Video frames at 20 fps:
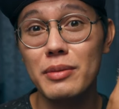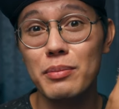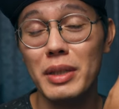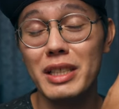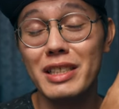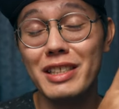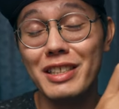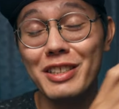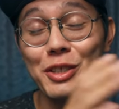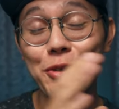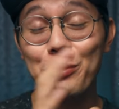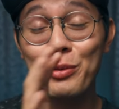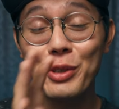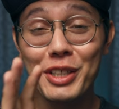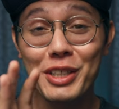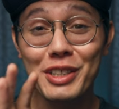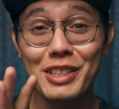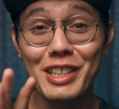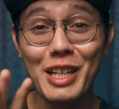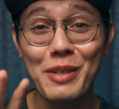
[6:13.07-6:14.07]
basically
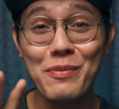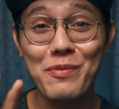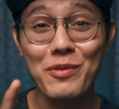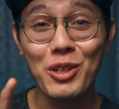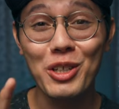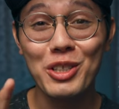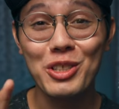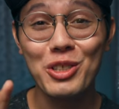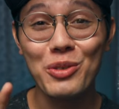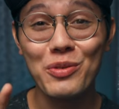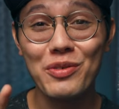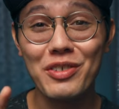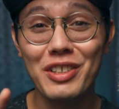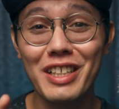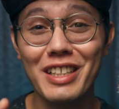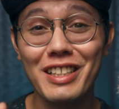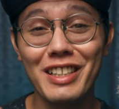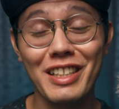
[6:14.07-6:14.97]
real-time voiceovering,